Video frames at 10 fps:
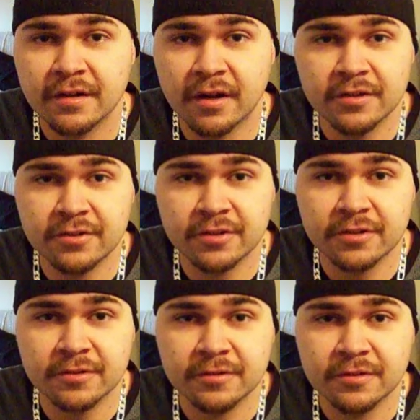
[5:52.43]

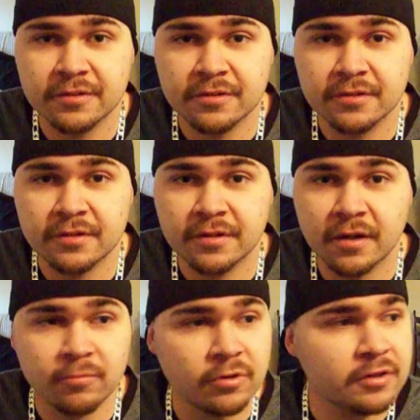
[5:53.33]
under
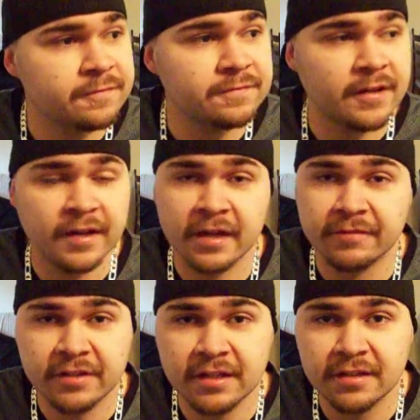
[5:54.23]
a roof and
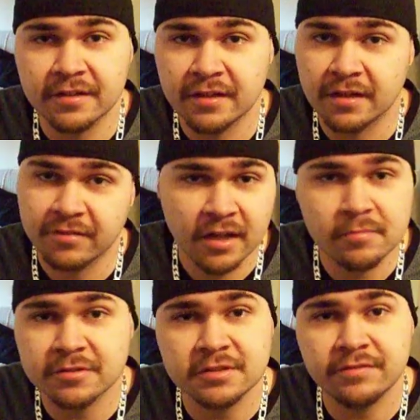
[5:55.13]
have heat and have
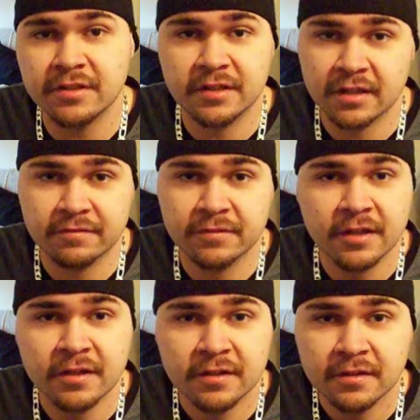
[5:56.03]
cable TV and have
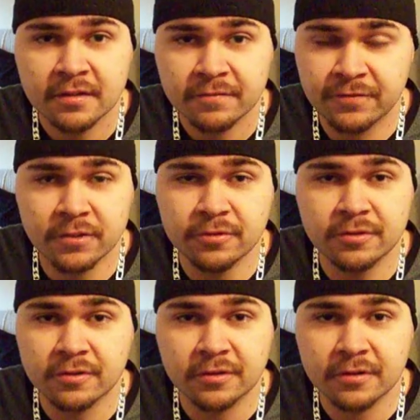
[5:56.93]
food
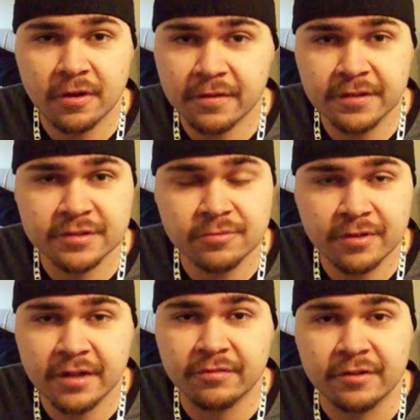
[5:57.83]
or all this or
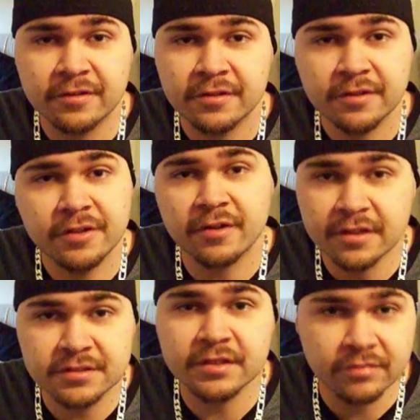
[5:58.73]
whatever, you're
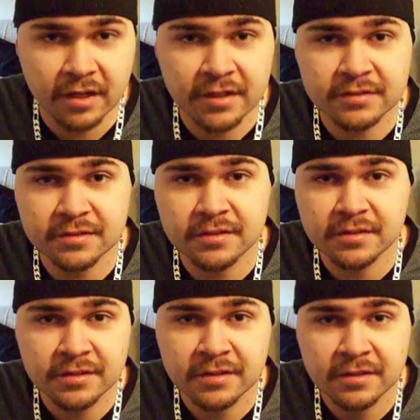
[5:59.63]
uncivilized
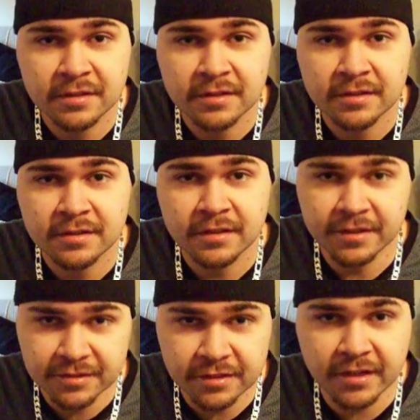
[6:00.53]

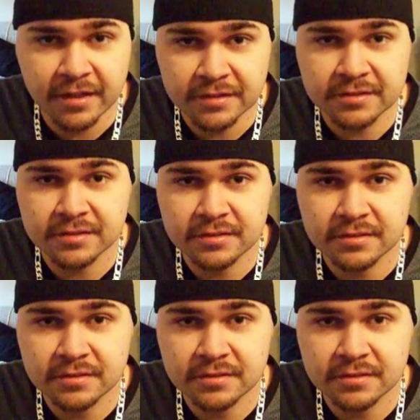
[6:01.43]
in today's